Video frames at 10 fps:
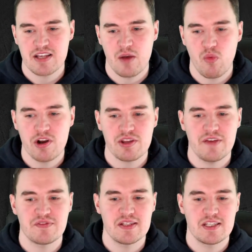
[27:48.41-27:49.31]
I wonder if
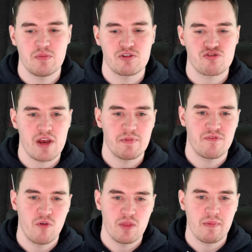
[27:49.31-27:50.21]
City will train
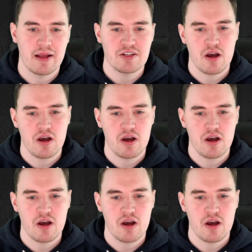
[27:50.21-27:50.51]
before the match.